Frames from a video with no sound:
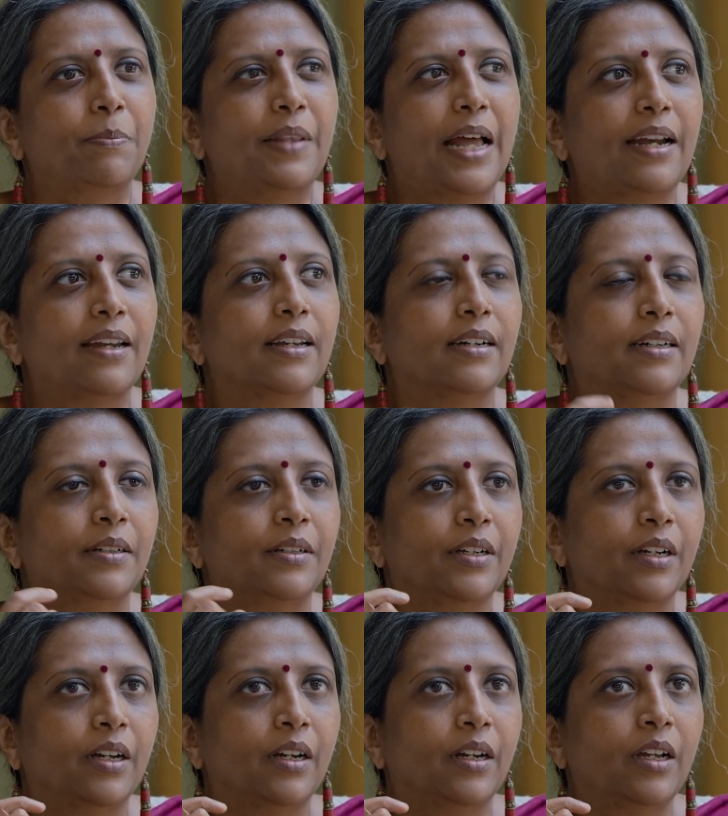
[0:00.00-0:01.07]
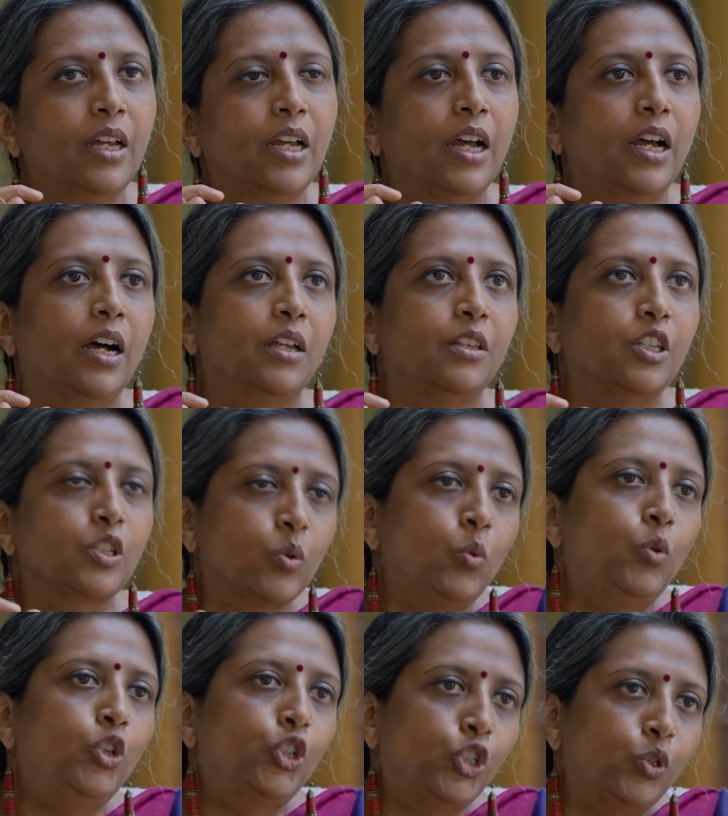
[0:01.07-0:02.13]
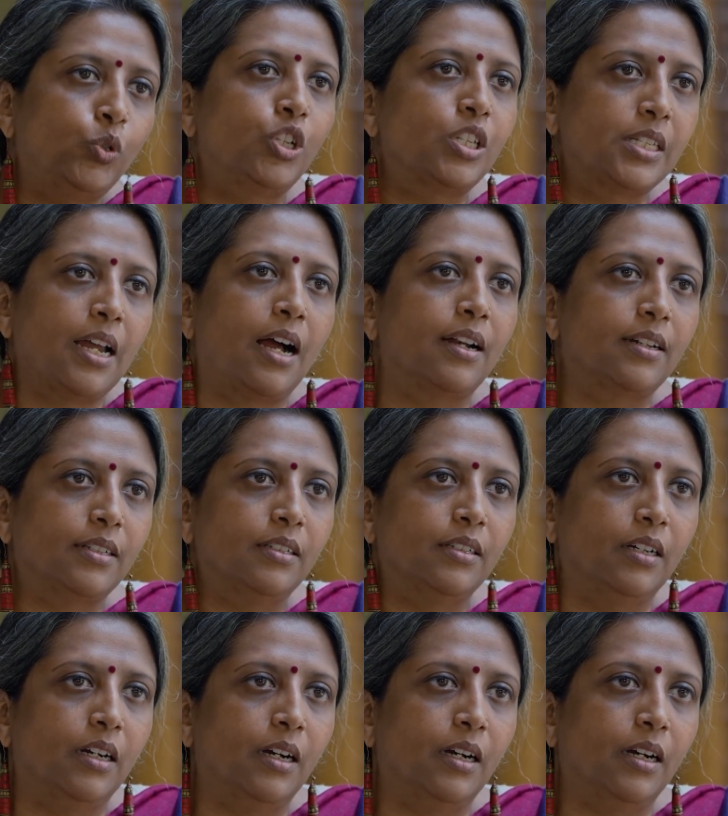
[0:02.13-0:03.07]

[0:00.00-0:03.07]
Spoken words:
the school should start